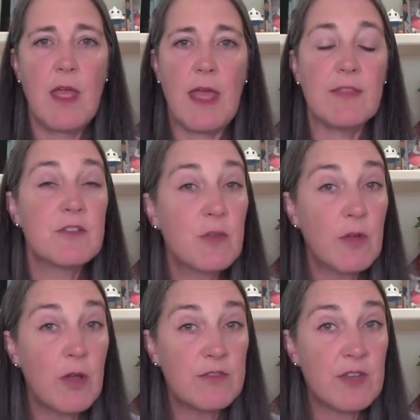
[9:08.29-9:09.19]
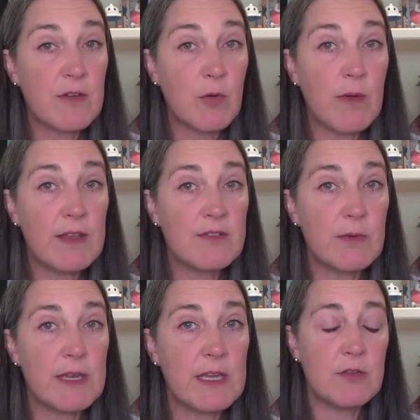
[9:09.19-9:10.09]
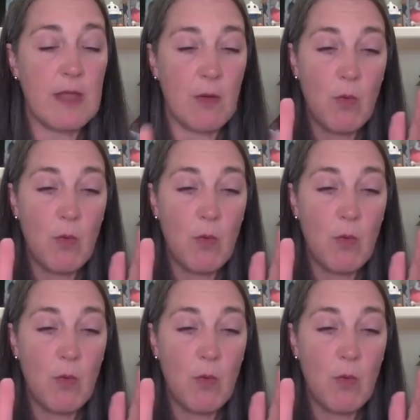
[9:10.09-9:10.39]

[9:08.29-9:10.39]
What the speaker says: And there's several ways that we can do that.